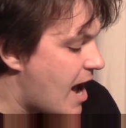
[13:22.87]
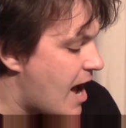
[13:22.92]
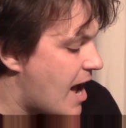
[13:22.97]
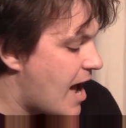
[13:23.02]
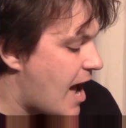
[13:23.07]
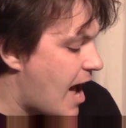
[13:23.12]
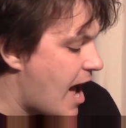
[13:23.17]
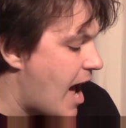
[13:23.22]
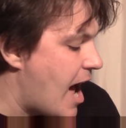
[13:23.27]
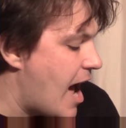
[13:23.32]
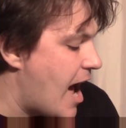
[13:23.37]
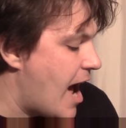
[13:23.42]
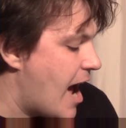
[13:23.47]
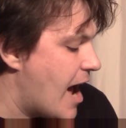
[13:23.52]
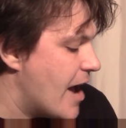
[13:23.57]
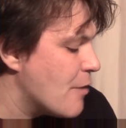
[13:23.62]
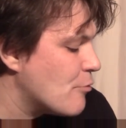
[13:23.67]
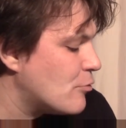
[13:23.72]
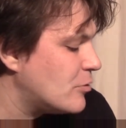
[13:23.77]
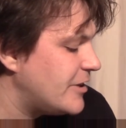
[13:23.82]

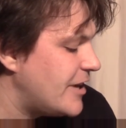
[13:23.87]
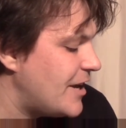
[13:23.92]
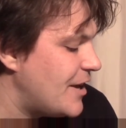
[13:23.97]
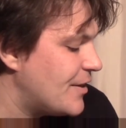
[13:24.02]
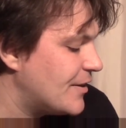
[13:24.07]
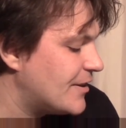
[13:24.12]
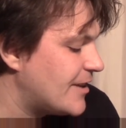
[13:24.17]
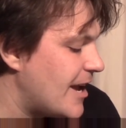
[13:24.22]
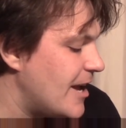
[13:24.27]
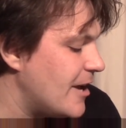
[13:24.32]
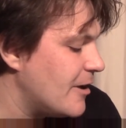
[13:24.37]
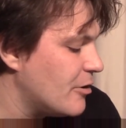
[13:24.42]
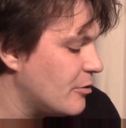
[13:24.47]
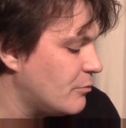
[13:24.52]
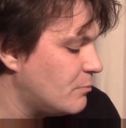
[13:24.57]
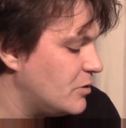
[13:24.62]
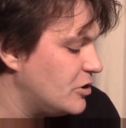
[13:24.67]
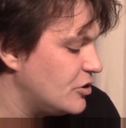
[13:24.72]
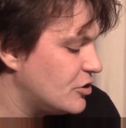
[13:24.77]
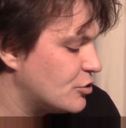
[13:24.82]
I would either take
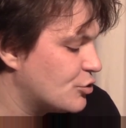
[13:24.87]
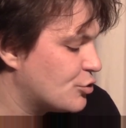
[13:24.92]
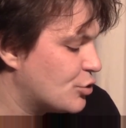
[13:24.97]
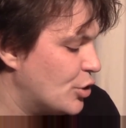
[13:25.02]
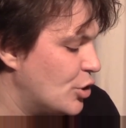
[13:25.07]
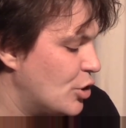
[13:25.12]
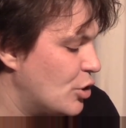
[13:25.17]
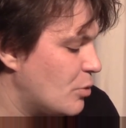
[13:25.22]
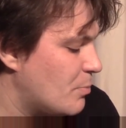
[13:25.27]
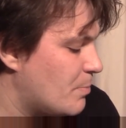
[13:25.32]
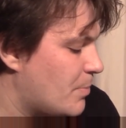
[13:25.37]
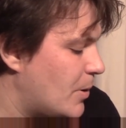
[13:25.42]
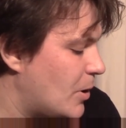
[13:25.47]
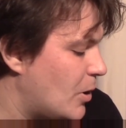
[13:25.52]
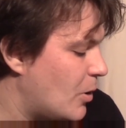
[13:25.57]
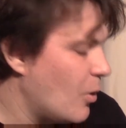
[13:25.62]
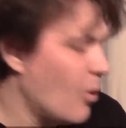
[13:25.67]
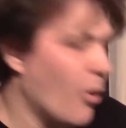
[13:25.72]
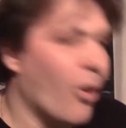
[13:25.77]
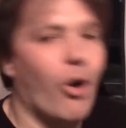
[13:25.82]
them as a troop
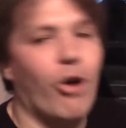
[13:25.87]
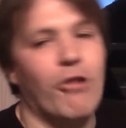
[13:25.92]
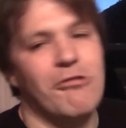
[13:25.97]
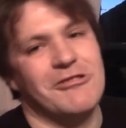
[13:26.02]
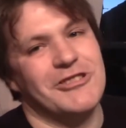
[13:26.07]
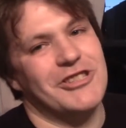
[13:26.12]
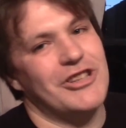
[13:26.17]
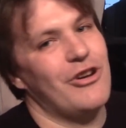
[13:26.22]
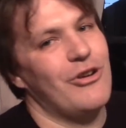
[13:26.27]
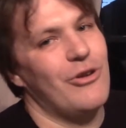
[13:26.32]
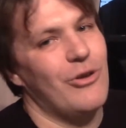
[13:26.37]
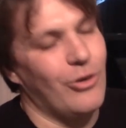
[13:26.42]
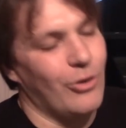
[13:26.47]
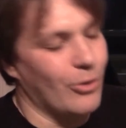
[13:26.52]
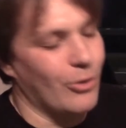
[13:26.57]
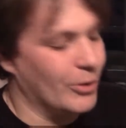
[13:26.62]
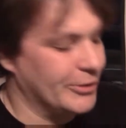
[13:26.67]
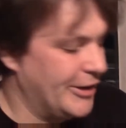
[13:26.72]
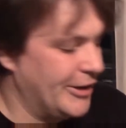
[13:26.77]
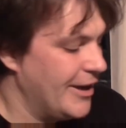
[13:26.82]
or as a
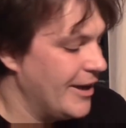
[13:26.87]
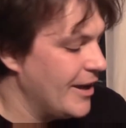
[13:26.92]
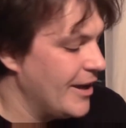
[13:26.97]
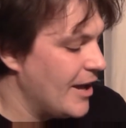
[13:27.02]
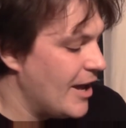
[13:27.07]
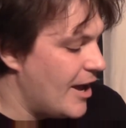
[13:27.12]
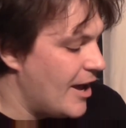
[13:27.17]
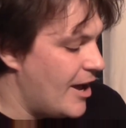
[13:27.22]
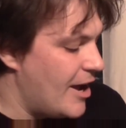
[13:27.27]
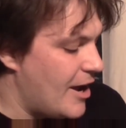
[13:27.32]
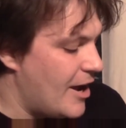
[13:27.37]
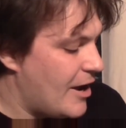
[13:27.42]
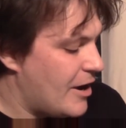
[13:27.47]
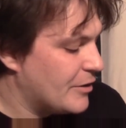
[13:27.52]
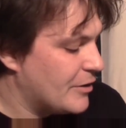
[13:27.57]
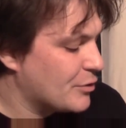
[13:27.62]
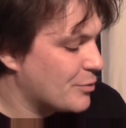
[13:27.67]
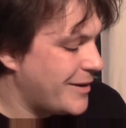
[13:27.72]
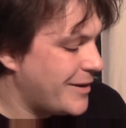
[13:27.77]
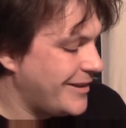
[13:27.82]
horde.
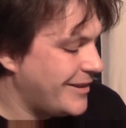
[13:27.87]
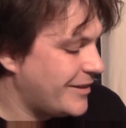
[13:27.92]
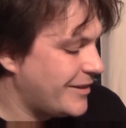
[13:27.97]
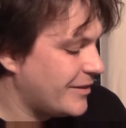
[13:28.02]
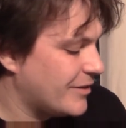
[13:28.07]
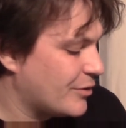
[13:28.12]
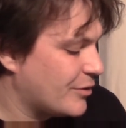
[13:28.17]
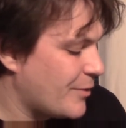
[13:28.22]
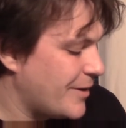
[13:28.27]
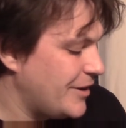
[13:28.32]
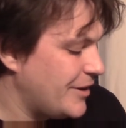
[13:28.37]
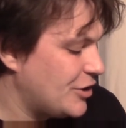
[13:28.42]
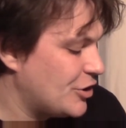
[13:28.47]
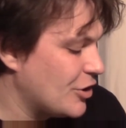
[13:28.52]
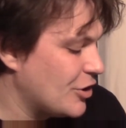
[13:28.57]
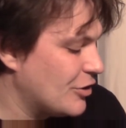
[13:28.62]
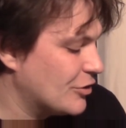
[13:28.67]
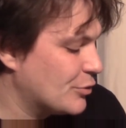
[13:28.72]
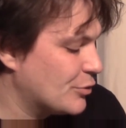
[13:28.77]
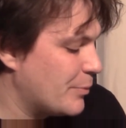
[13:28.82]
20
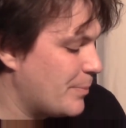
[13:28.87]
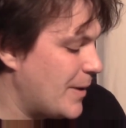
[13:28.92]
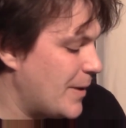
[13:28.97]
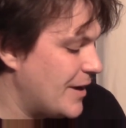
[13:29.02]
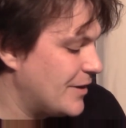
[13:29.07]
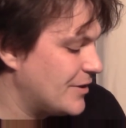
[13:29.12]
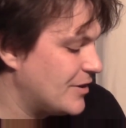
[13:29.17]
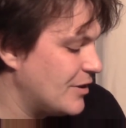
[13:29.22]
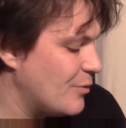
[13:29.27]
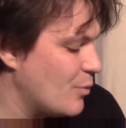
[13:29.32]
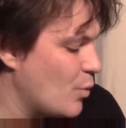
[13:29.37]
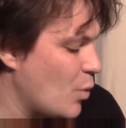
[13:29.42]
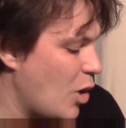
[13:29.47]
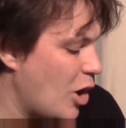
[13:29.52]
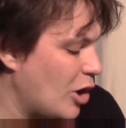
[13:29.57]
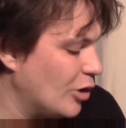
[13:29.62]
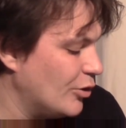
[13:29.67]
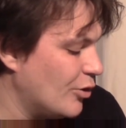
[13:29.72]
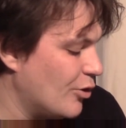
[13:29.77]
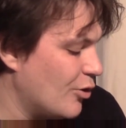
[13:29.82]
shots with piercing
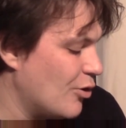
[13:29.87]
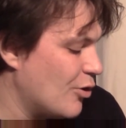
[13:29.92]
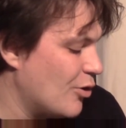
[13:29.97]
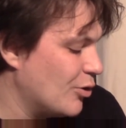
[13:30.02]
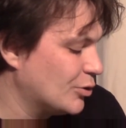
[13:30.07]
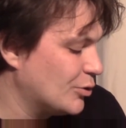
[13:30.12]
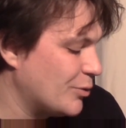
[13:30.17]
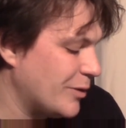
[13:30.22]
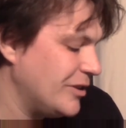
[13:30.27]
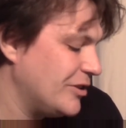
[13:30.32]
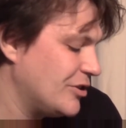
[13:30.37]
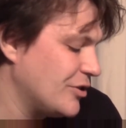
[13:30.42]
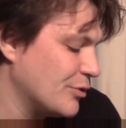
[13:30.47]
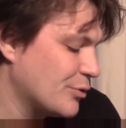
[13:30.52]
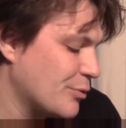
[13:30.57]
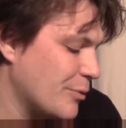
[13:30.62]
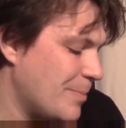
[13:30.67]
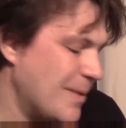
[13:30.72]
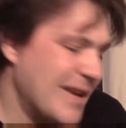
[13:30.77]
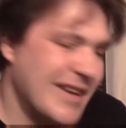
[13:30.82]
1 or 20 shots
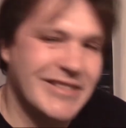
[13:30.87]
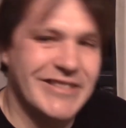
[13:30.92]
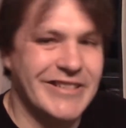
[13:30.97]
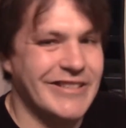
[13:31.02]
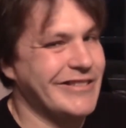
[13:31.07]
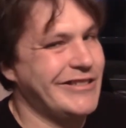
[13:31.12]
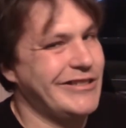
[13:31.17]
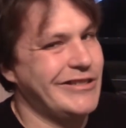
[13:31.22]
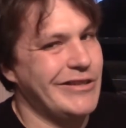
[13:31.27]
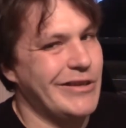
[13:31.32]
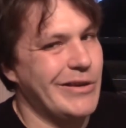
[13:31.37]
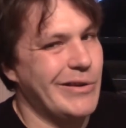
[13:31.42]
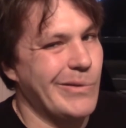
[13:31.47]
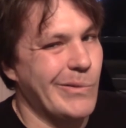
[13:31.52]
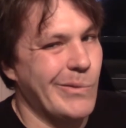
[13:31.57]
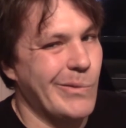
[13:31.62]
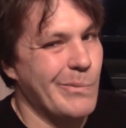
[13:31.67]
with piercing 2.